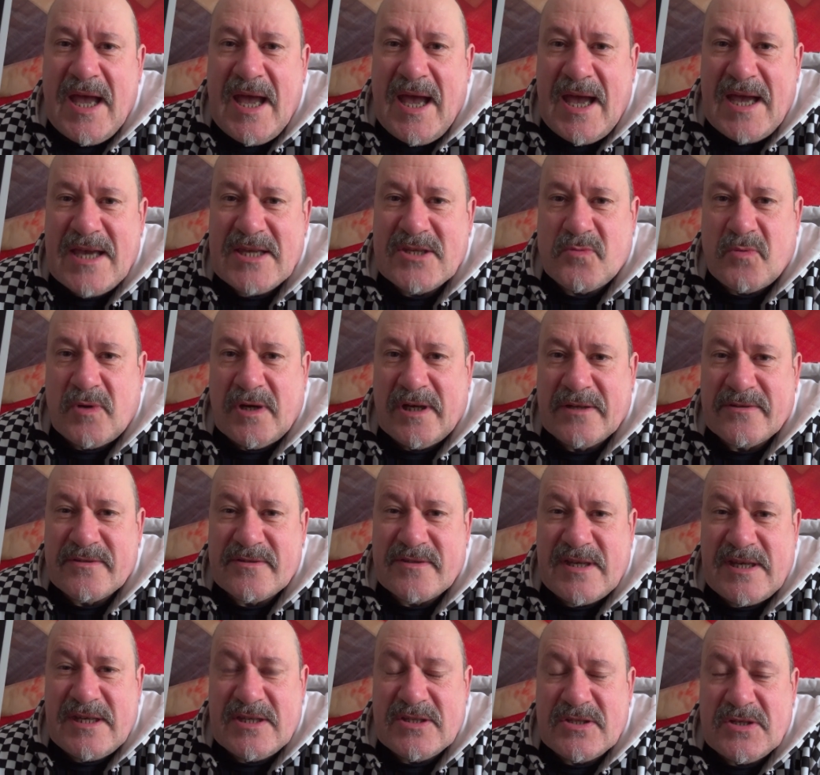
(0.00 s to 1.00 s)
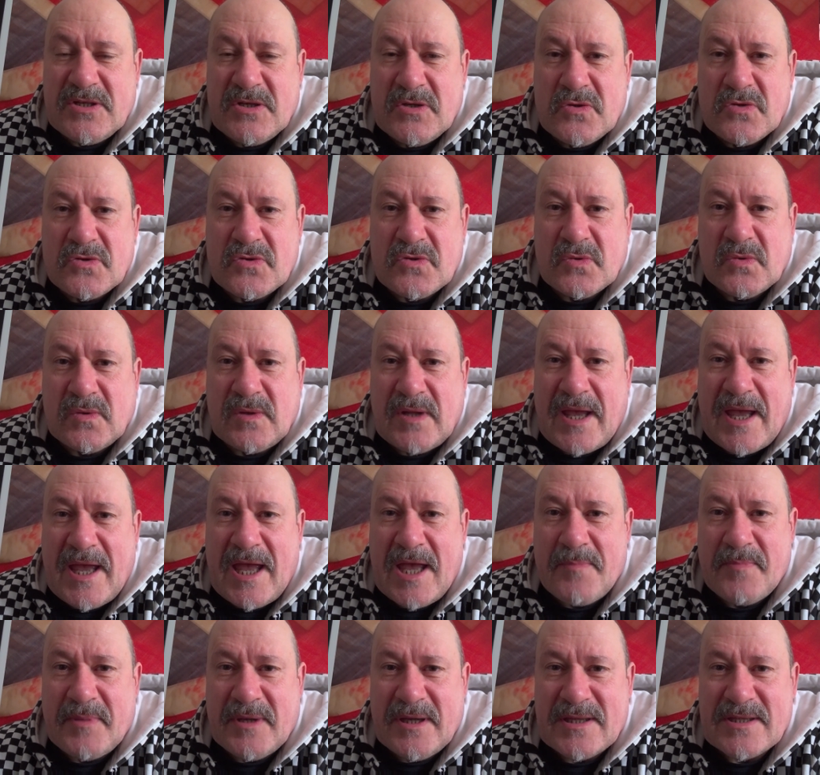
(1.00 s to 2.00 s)
as well as his usual
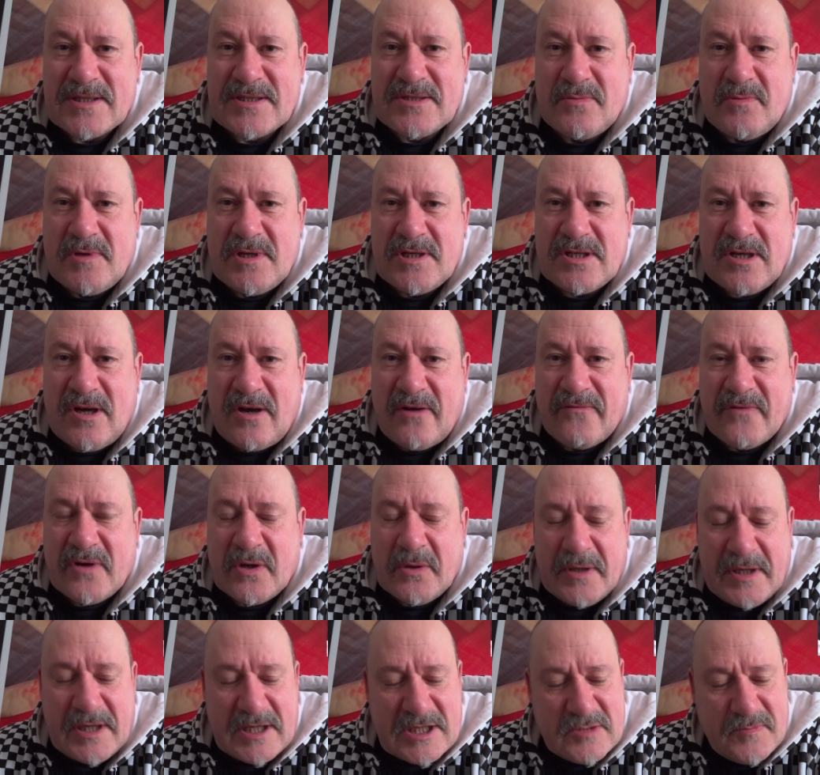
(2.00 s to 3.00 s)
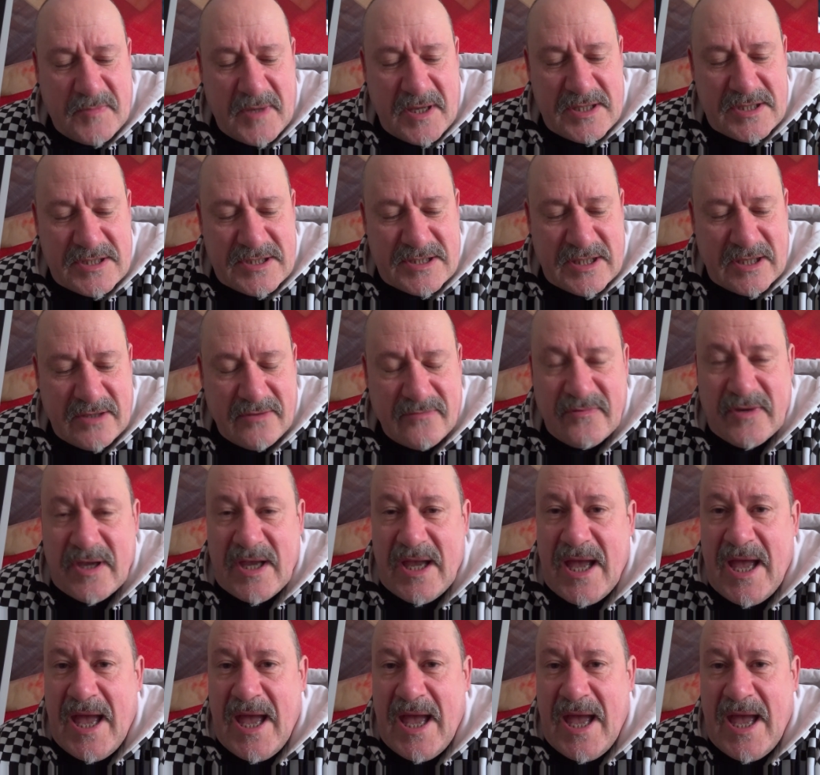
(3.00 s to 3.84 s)
habits, which are very expensive.